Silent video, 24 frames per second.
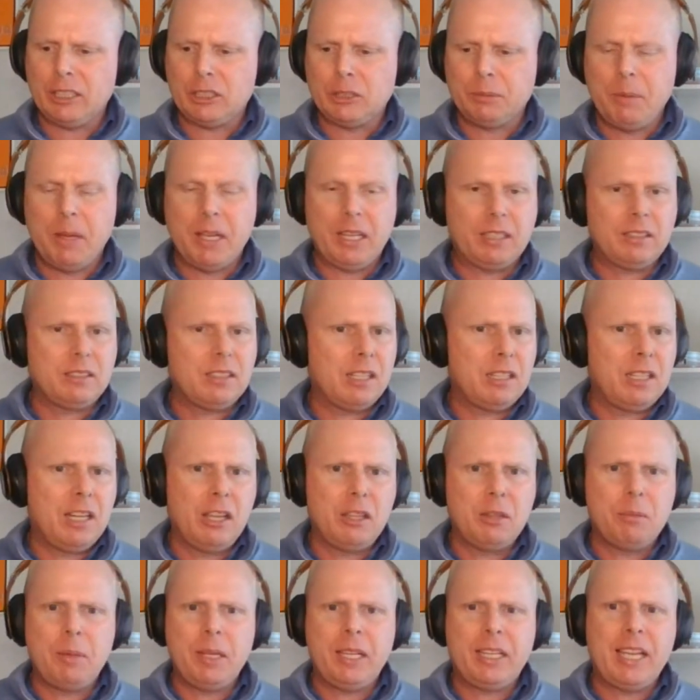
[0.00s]
I expect
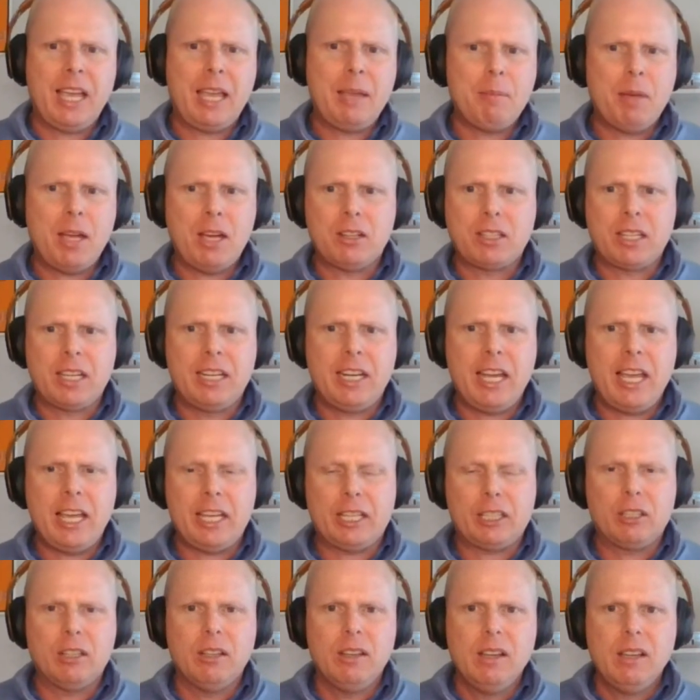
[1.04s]
another big game out
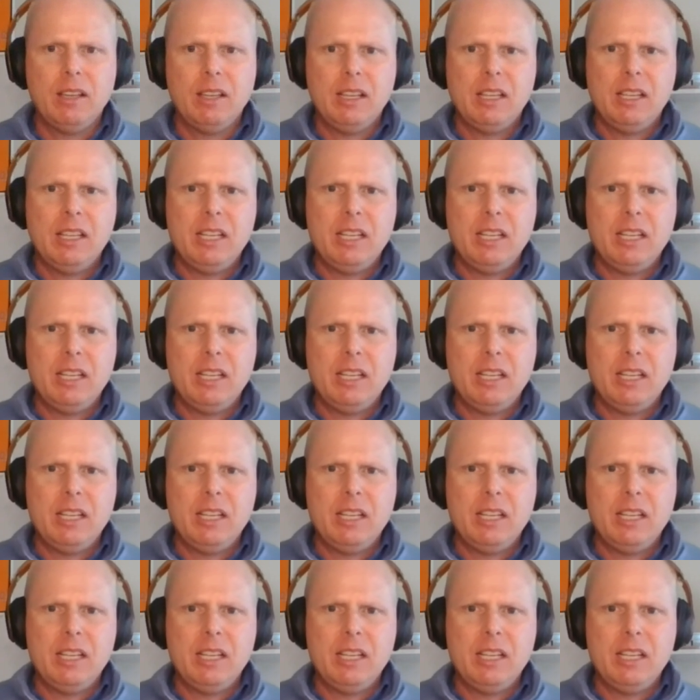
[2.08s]
Connect.